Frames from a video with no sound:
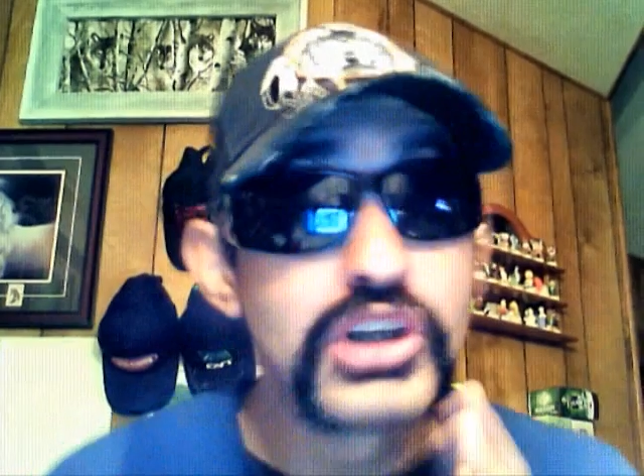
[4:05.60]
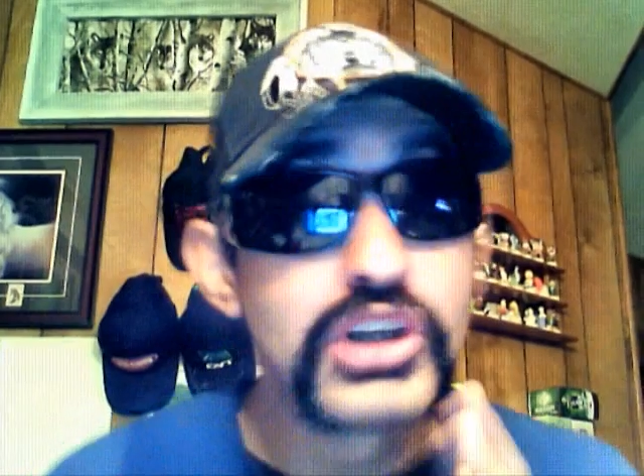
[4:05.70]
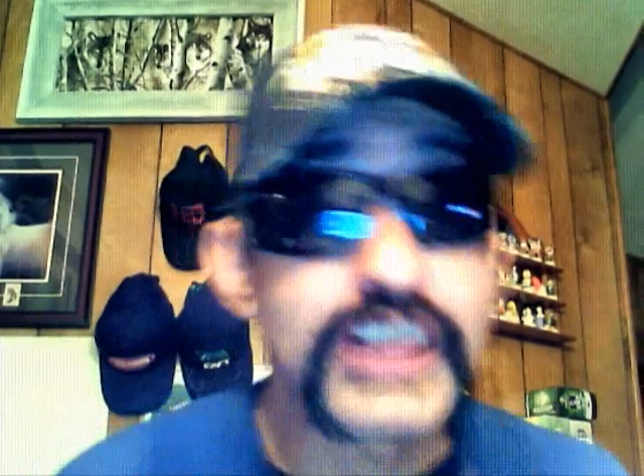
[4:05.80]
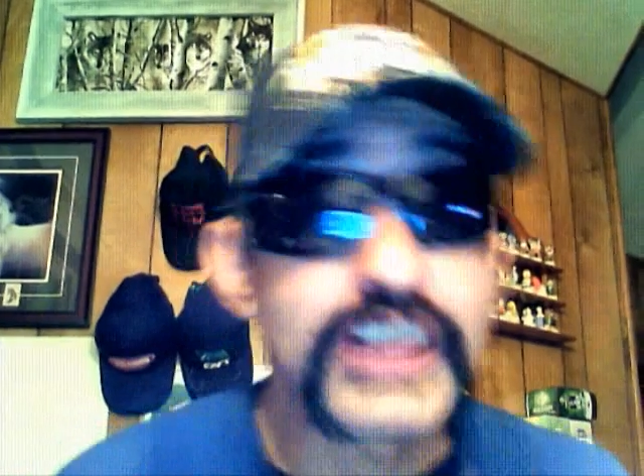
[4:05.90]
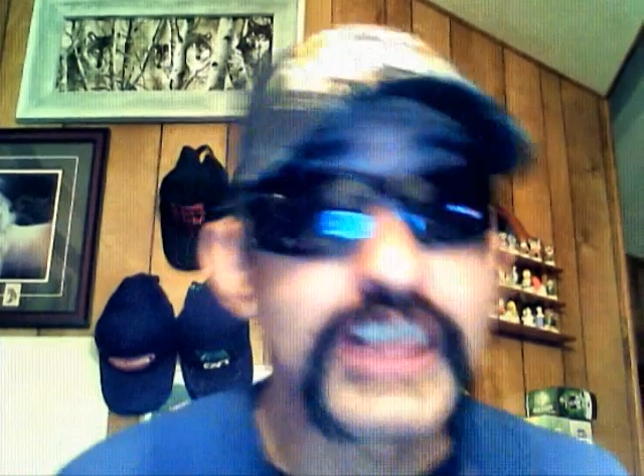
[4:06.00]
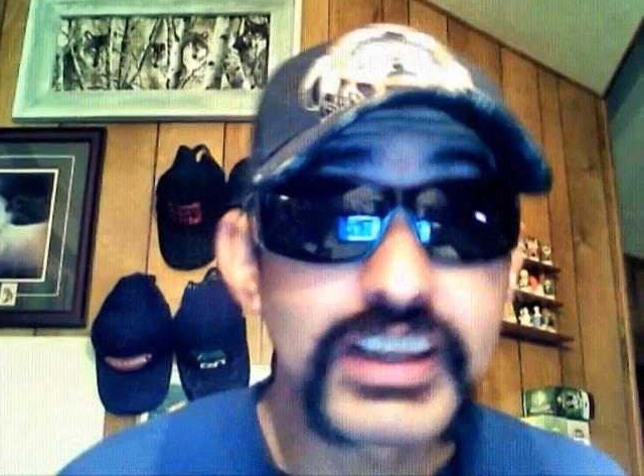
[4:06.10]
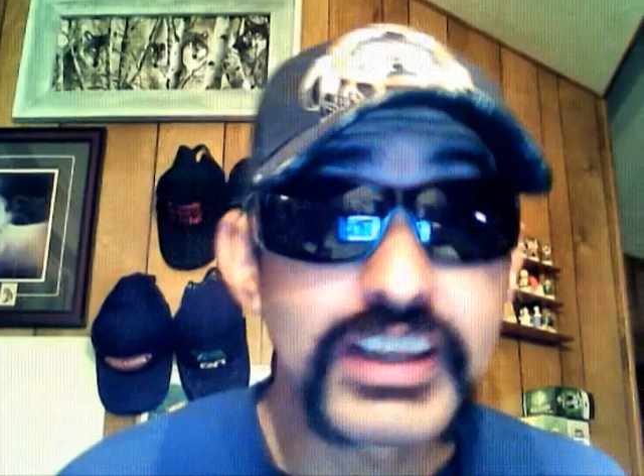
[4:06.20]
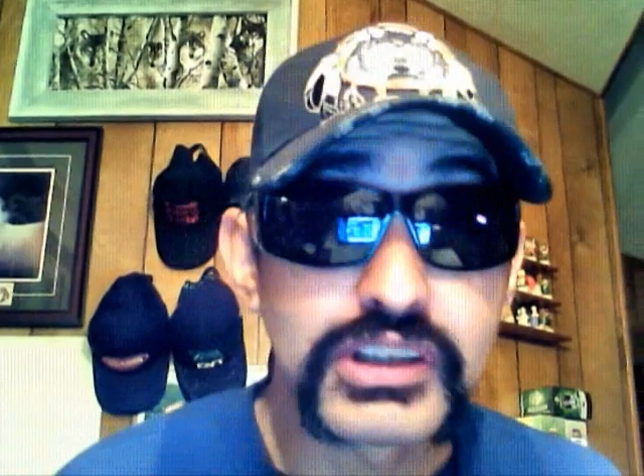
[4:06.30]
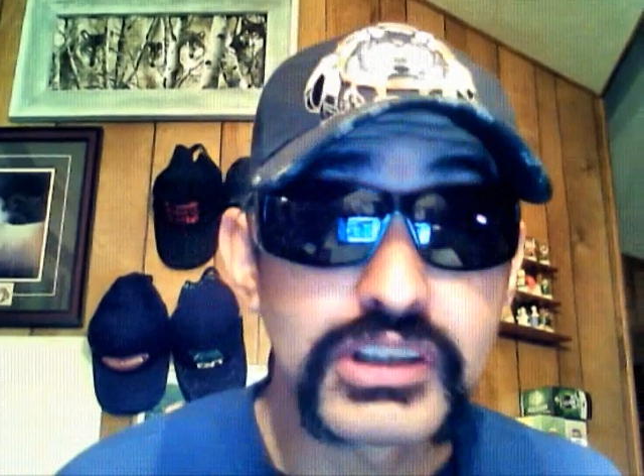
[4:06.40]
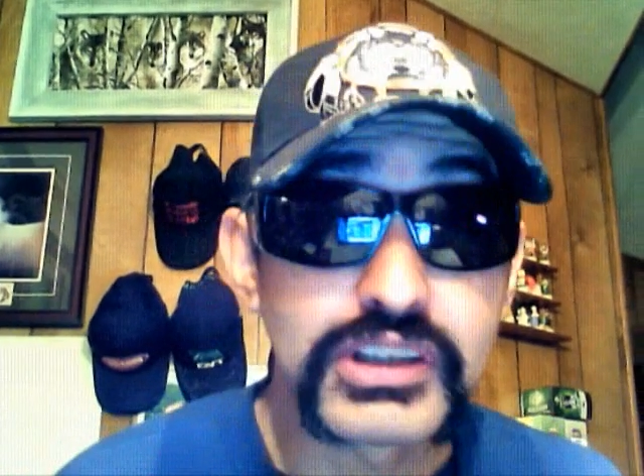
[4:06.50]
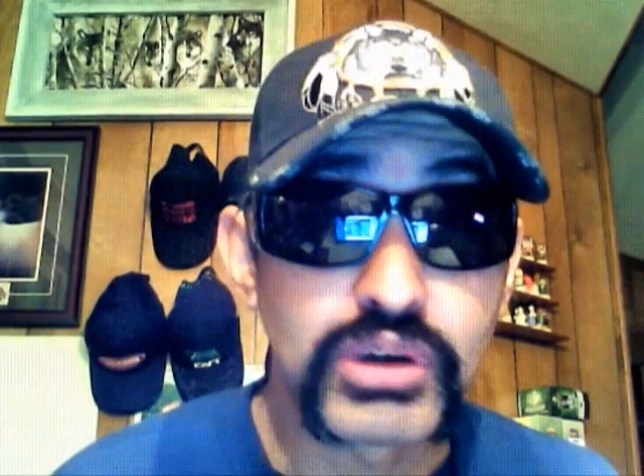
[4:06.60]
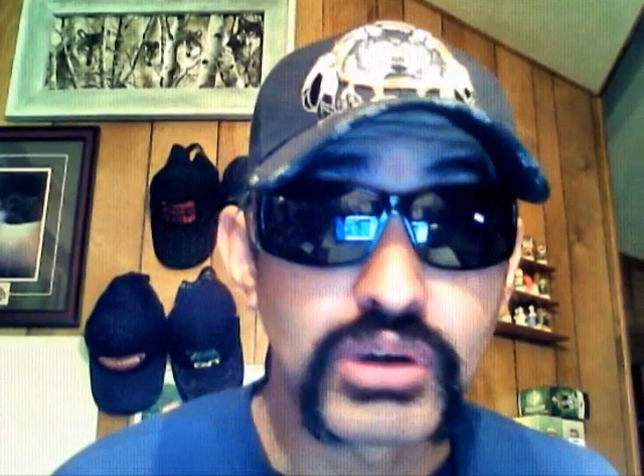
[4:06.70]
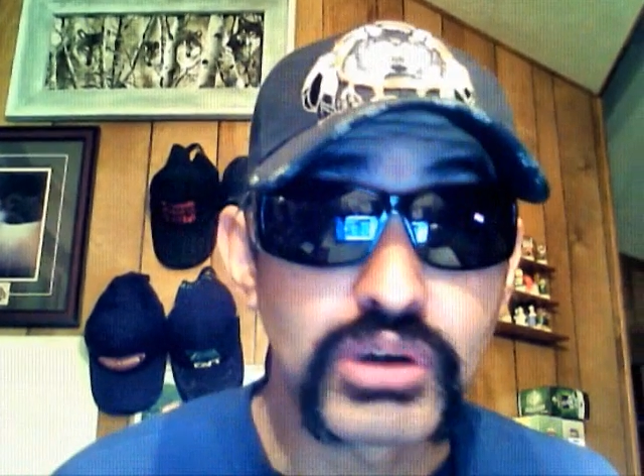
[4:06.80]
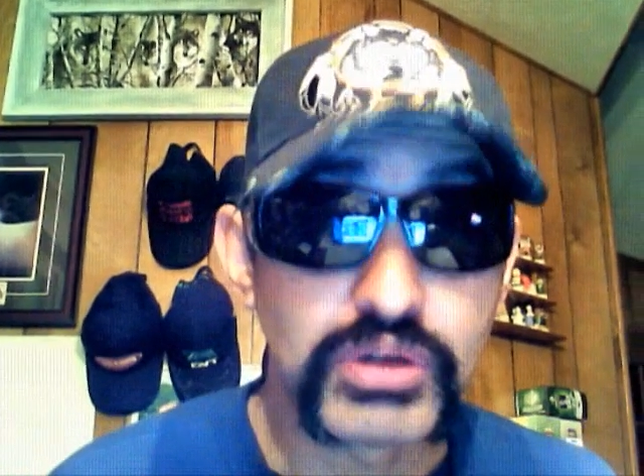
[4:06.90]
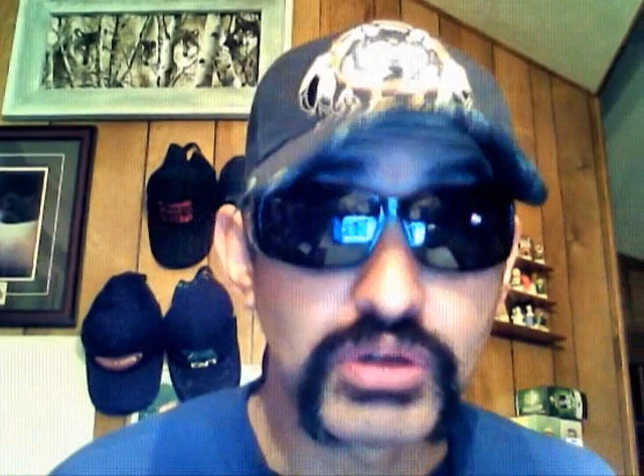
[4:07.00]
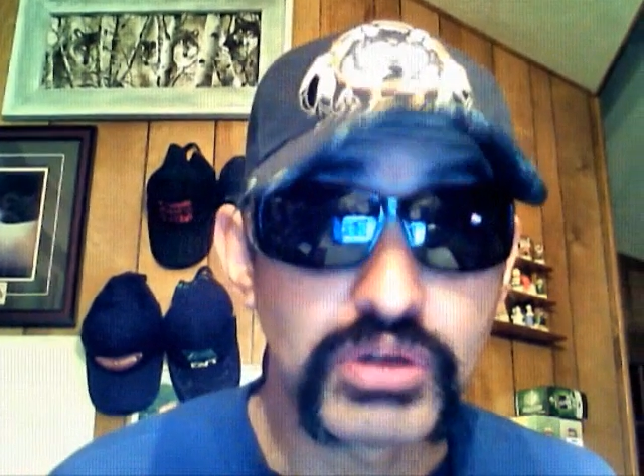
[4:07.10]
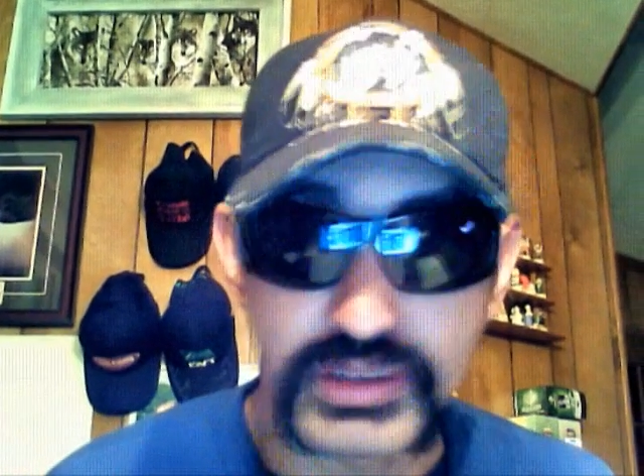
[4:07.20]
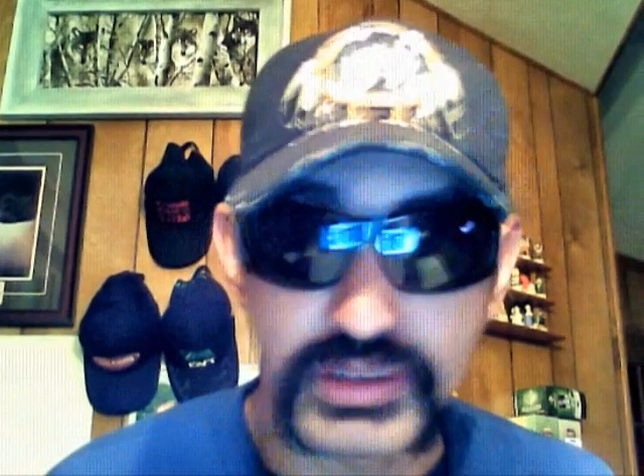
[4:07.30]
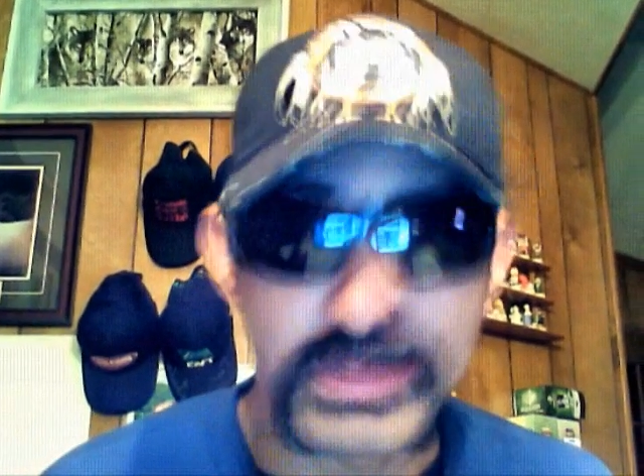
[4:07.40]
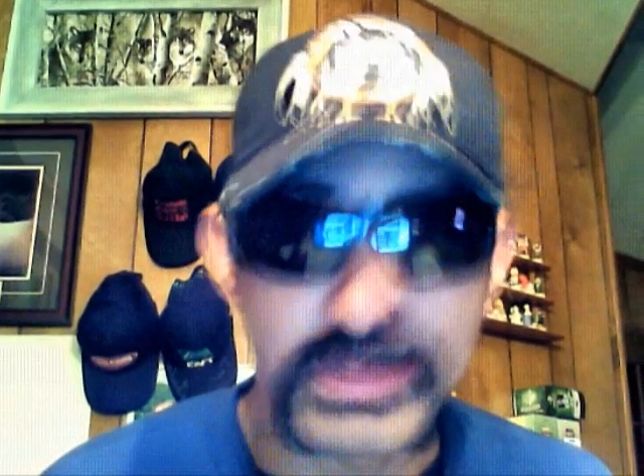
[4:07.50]
how to get this this
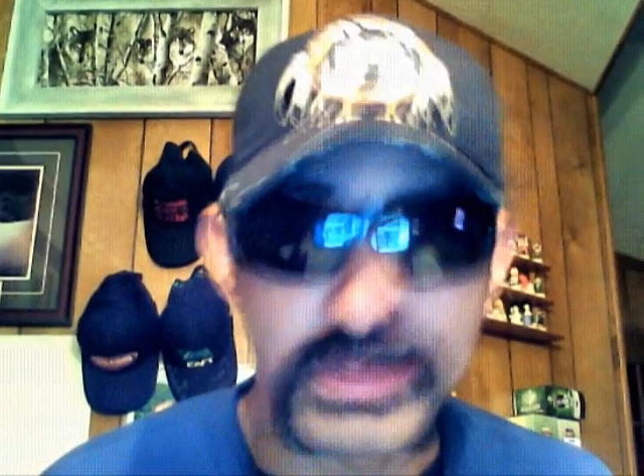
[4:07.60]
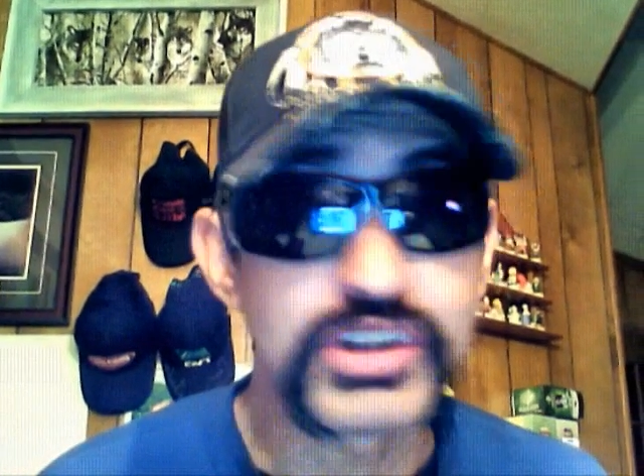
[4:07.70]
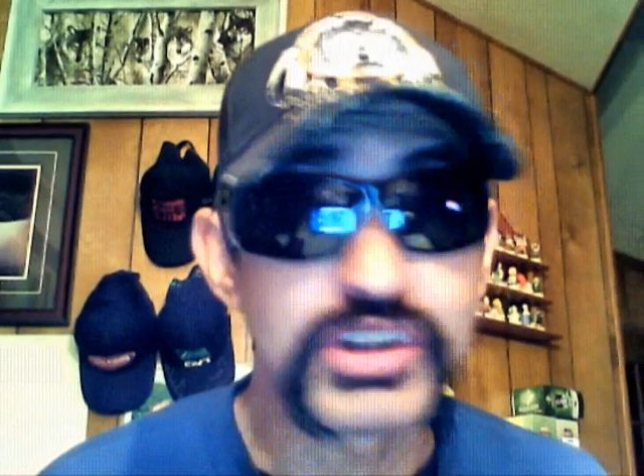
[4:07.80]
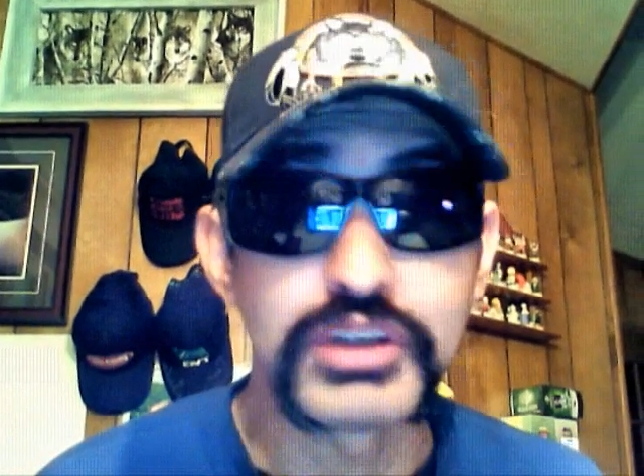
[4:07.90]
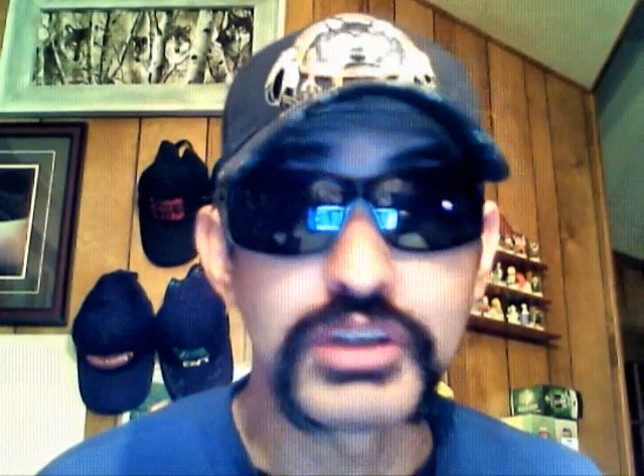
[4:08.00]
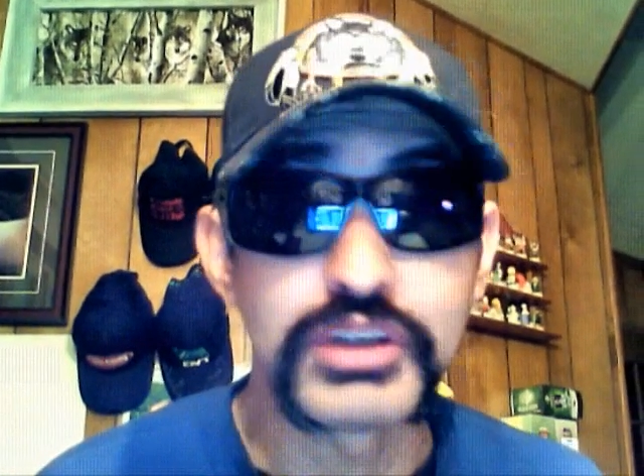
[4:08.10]
mare into the winner's